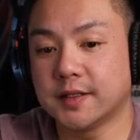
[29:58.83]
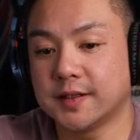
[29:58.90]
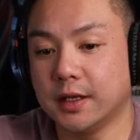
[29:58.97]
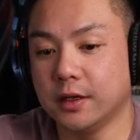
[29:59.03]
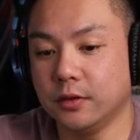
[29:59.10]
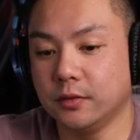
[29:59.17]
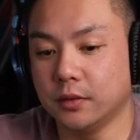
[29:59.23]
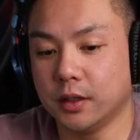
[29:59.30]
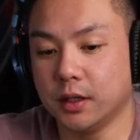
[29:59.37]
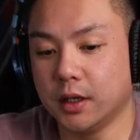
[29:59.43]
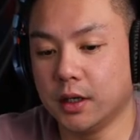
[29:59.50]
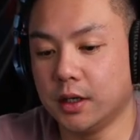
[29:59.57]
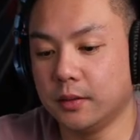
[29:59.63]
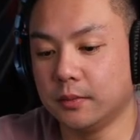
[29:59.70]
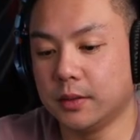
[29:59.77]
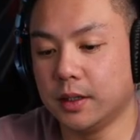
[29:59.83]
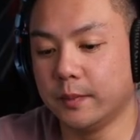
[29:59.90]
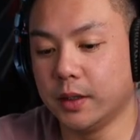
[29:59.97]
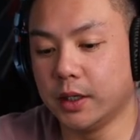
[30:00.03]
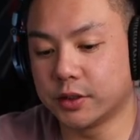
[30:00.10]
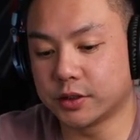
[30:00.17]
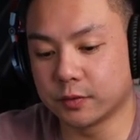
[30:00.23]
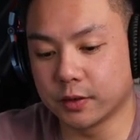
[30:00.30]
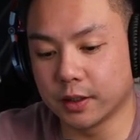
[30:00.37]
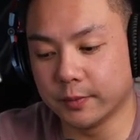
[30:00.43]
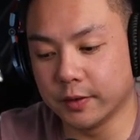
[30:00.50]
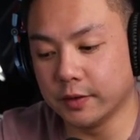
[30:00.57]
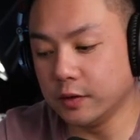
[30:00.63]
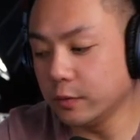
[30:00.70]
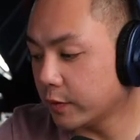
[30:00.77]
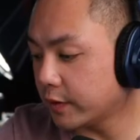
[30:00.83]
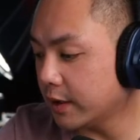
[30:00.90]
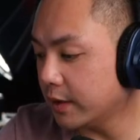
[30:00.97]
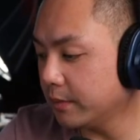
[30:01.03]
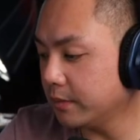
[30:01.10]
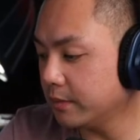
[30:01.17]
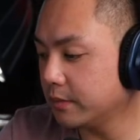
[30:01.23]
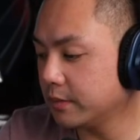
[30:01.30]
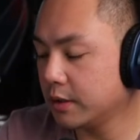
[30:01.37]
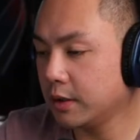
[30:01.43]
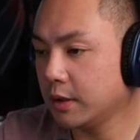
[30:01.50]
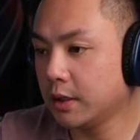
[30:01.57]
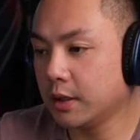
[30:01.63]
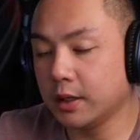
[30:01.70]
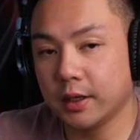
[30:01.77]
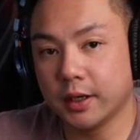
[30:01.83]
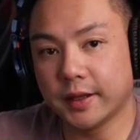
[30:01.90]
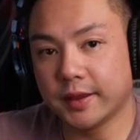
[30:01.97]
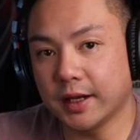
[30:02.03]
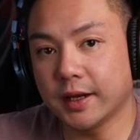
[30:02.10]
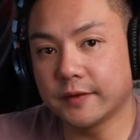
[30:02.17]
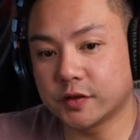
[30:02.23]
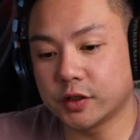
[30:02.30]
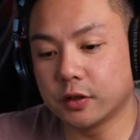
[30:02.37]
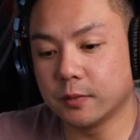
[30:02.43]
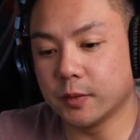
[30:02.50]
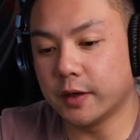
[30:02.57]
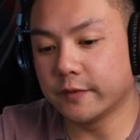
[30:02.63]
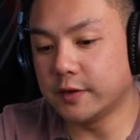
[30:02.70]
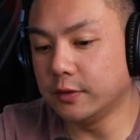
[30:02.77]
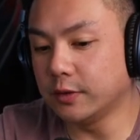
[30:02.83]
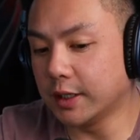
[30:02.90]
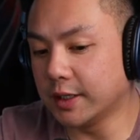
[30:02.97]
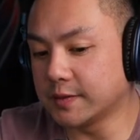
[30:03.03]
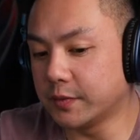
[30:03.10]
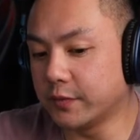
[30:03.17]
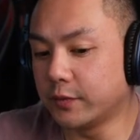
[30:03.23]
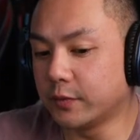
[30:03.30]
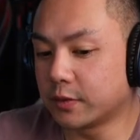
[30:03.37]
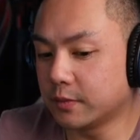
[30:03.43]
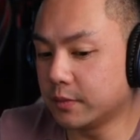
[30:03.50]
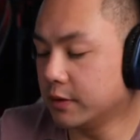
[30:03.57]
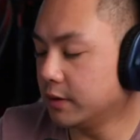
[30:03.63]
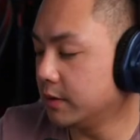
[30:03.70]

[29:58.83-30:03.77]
out. Um, I'm not sure what I'm going to do with them. I think I've shown them off to you guys before, but